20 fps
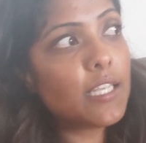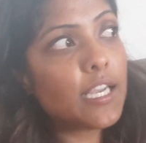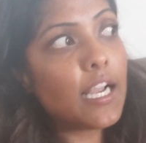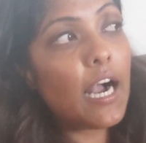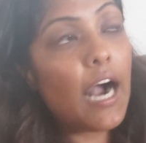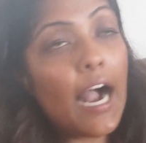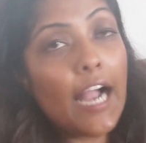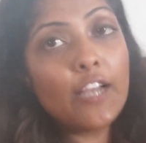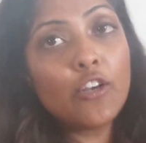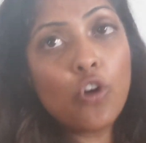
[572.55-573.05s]

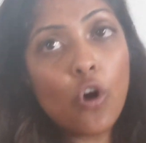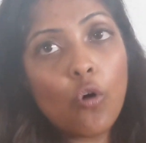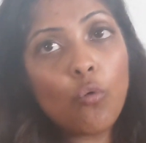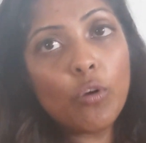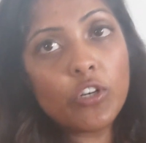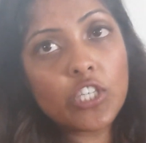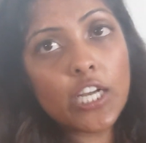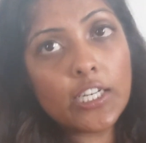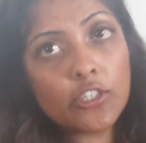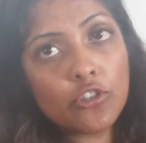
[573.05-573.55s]
Like, I know
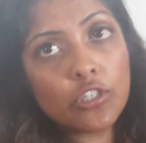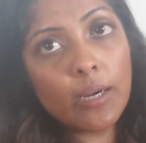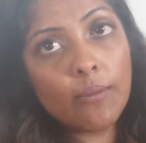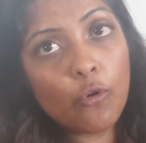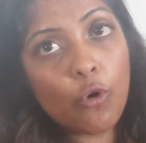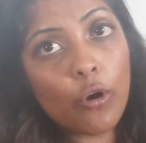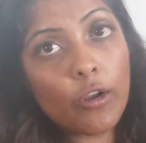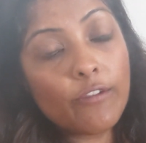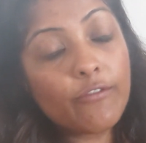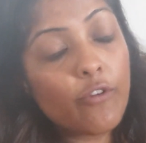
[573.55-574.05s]
which entry
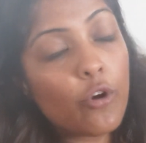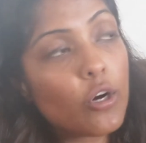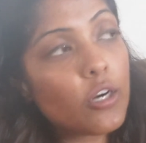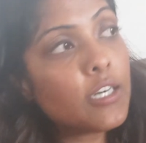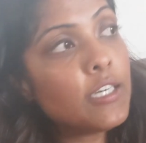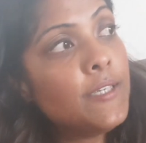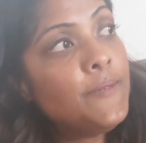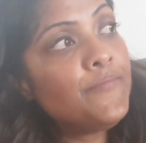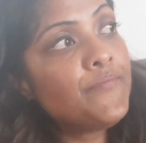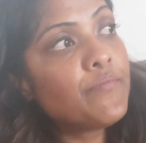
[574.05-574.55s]
I'm going
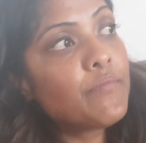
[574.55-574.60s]
for,